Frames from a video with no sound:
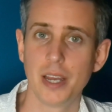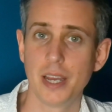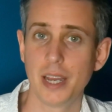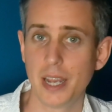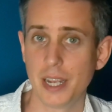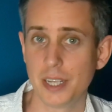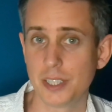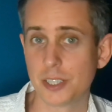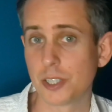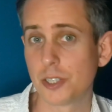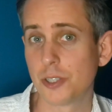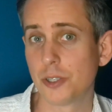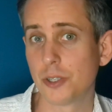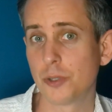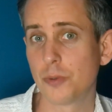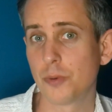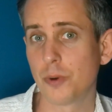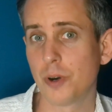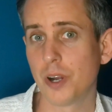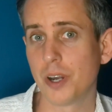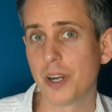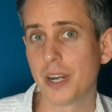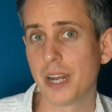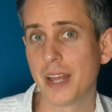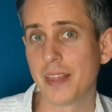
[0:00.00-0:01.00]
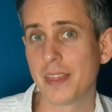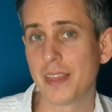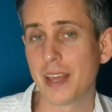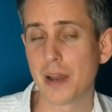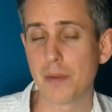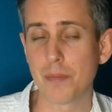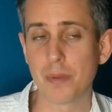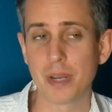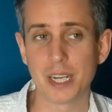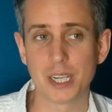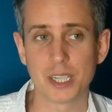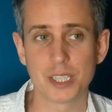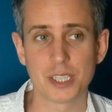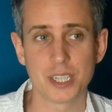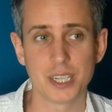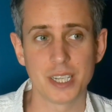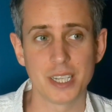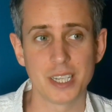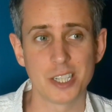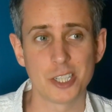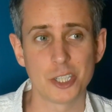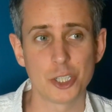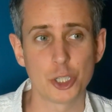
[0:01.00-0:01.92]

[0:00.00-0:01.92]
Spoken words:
is a good one, and that makes it